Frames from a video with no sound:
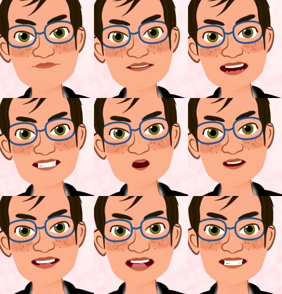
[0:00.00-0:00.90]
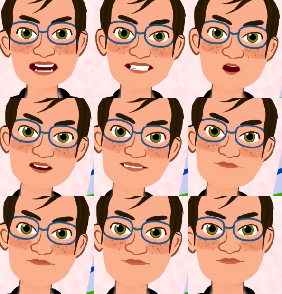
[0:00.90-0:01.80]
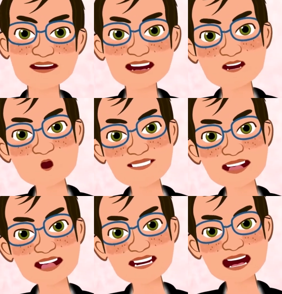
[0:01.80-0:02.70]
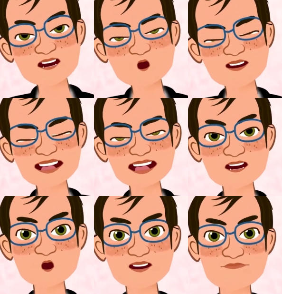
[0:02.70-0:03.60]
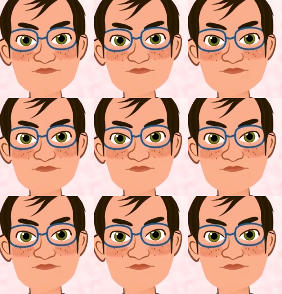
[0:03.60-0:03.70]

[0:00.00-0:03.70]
But I called 911, and they were able to save the child.